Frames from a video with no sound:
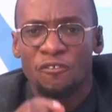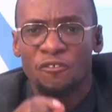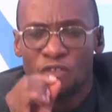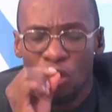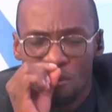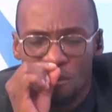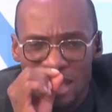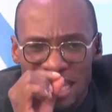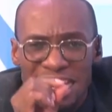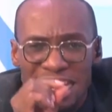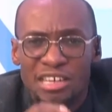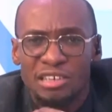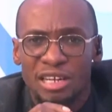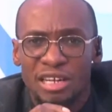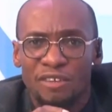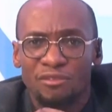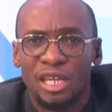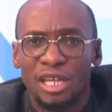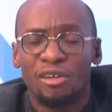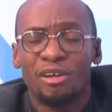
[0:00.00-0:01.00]
from
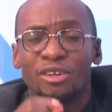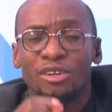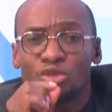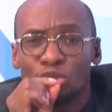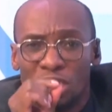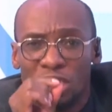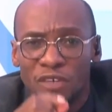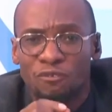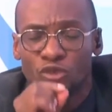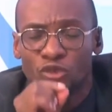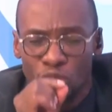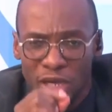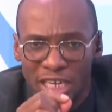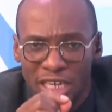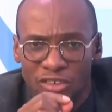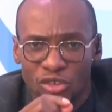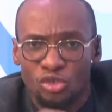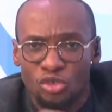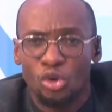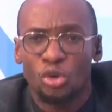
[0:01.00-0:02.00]
InDrive that I want to give tonight.